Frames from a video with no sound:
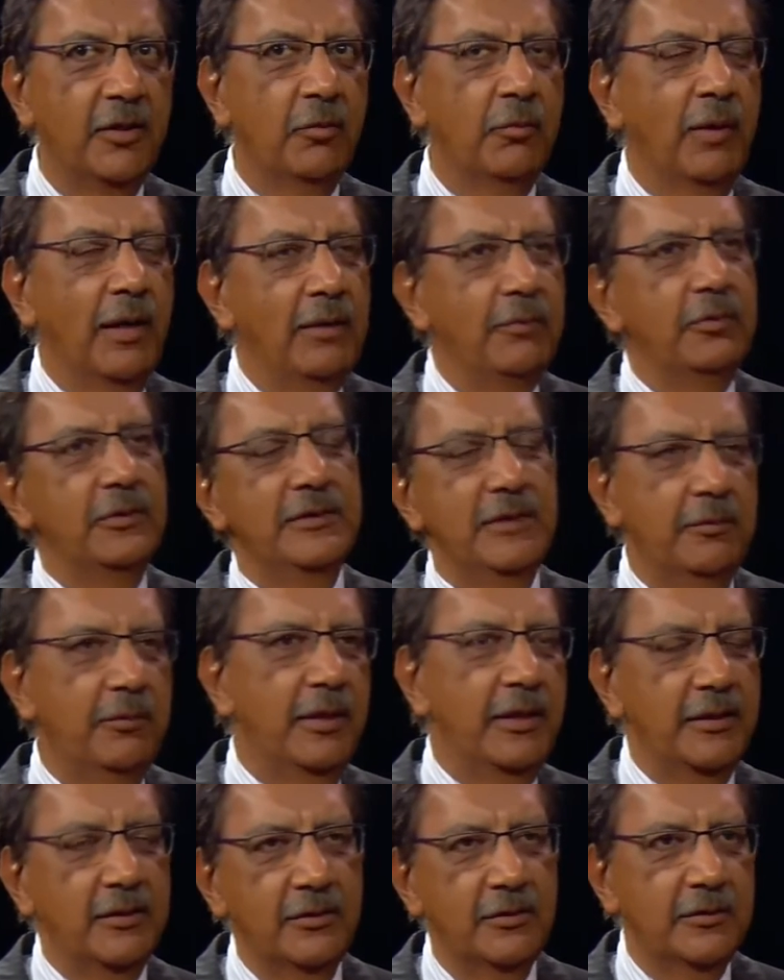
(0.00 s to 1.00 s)
Why would they
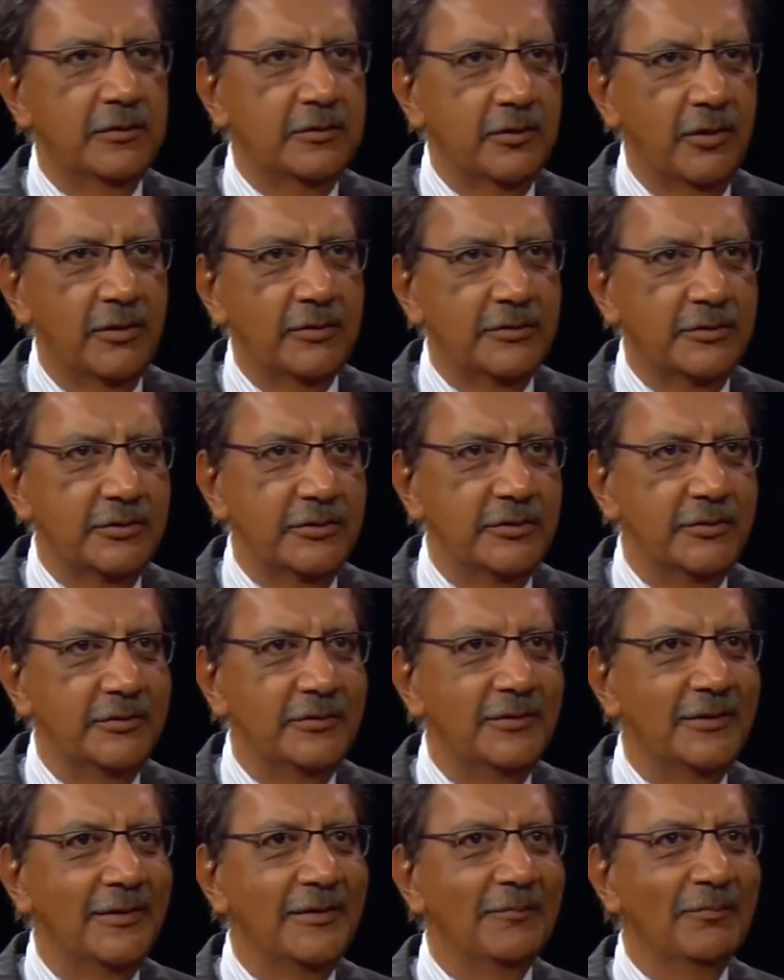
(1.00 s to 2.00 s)
want to go talk to
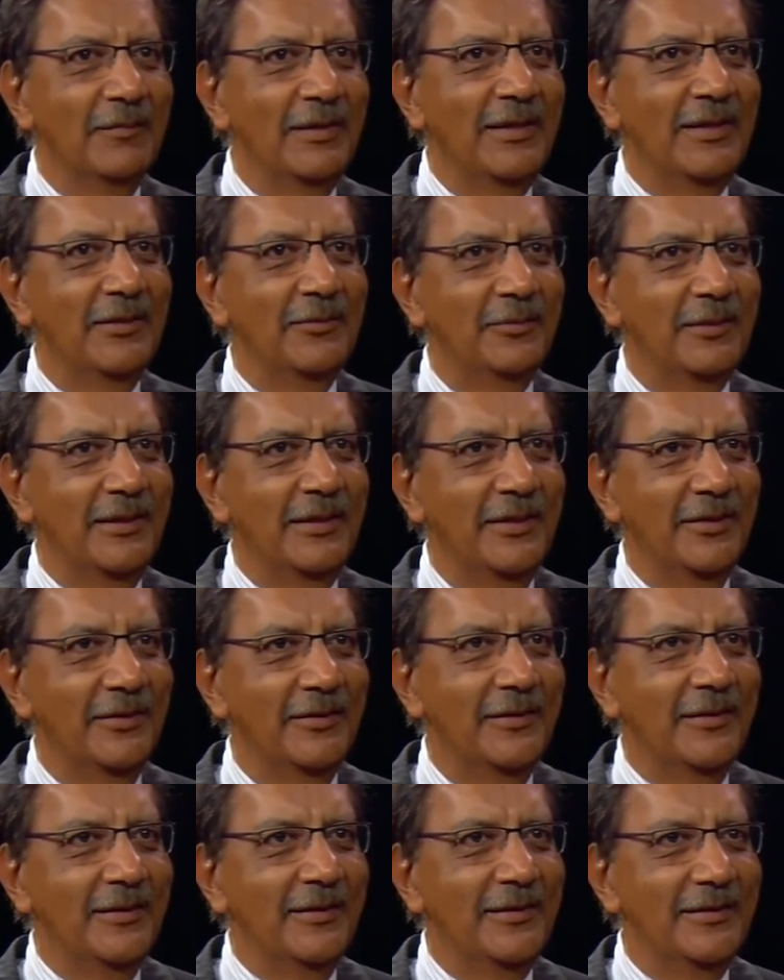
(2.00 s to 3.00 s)
you in a video,
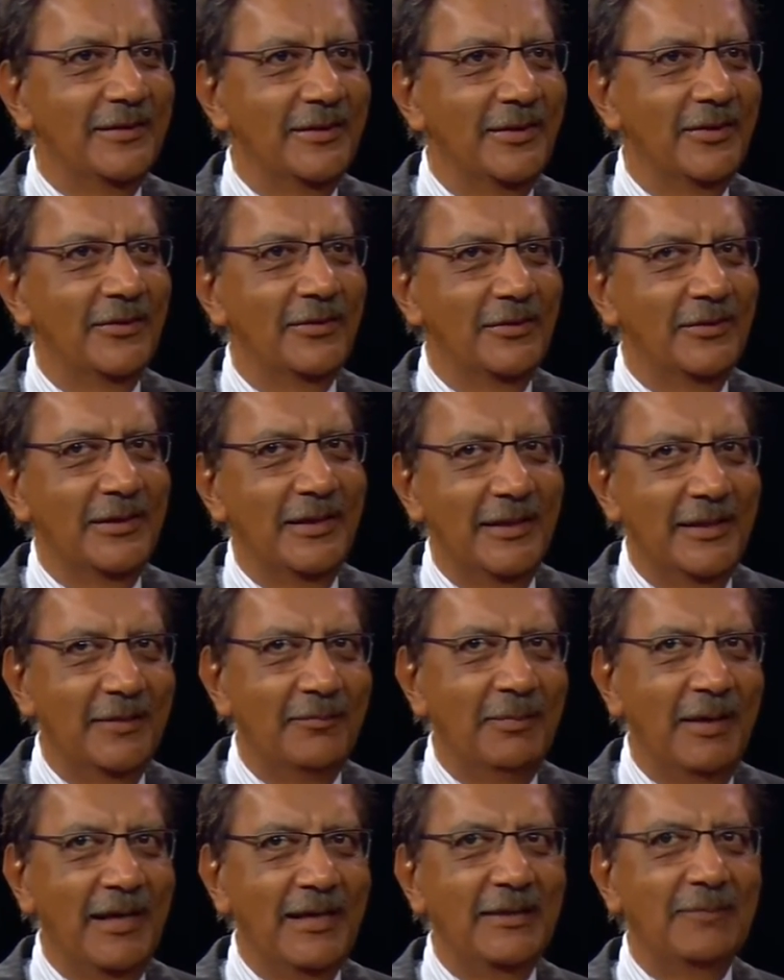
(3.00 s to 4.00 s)
in a
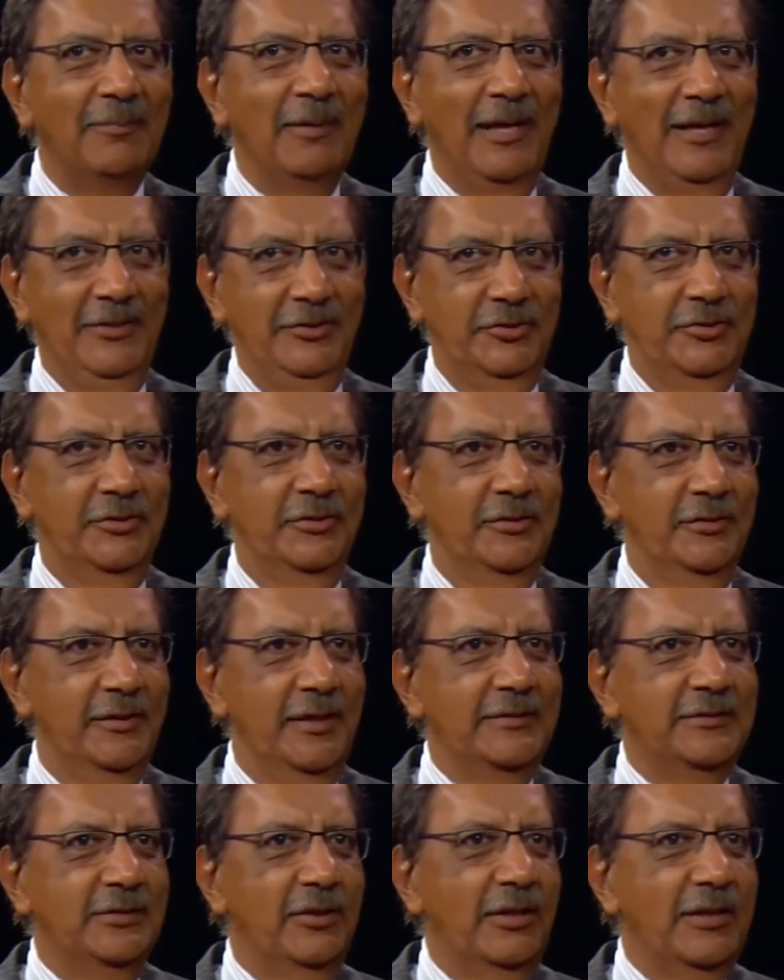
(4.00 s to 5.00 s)
bank branch?
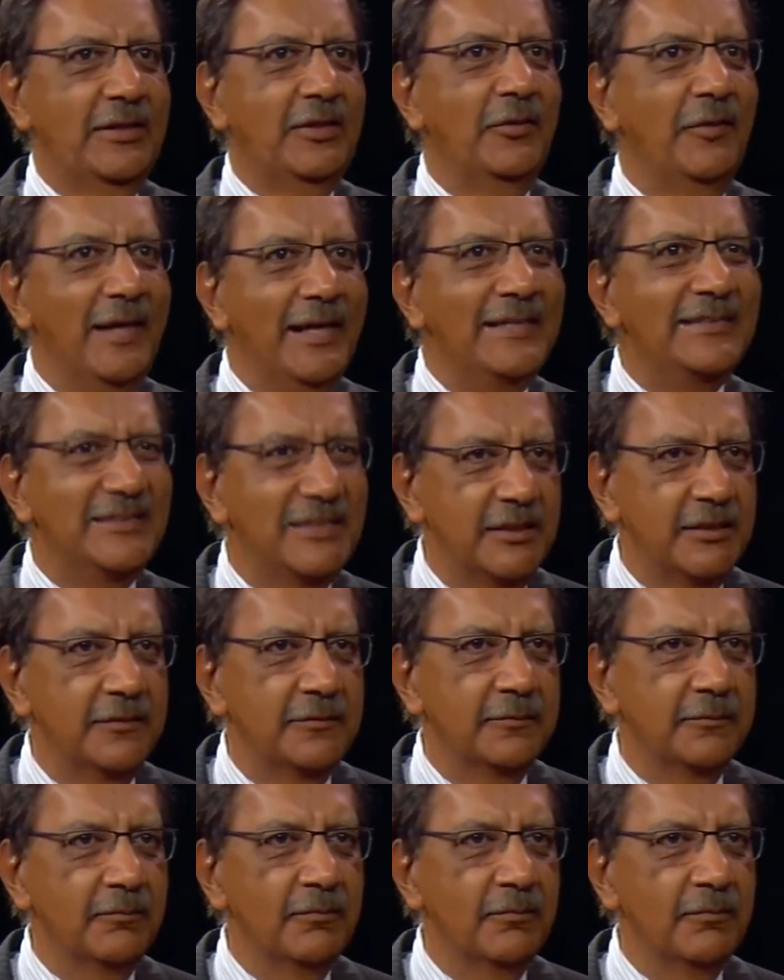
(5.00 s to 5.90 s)
That's sort of crazy.